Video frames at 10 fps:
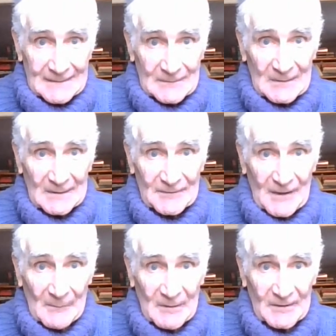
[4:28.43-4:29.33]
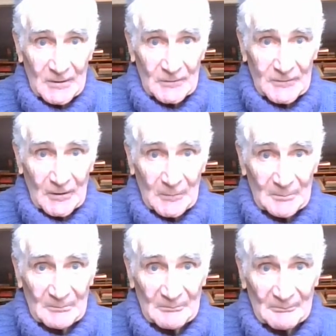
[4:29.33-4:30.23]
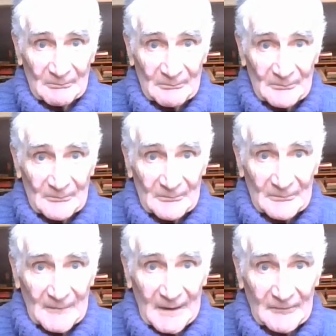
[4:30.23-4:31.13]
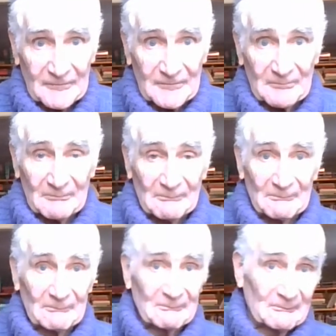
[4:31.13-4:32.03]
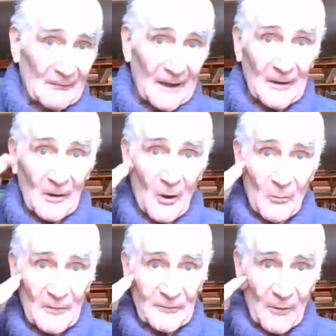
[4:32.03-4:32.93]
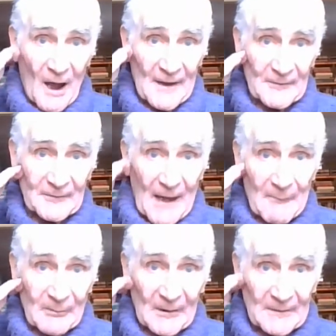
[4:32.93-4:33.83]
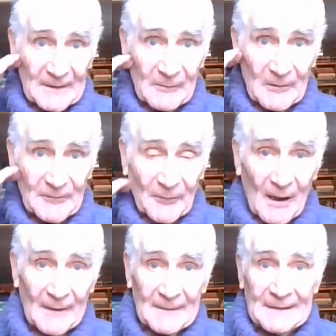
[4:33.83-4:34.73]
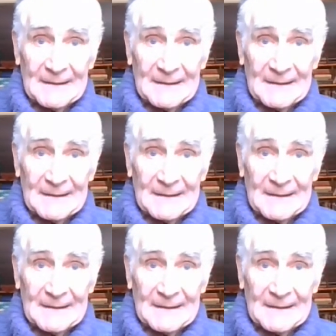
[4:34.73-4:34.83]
Well, some on YouTube have, I don't know, withdrawn or temporarily withdrawn.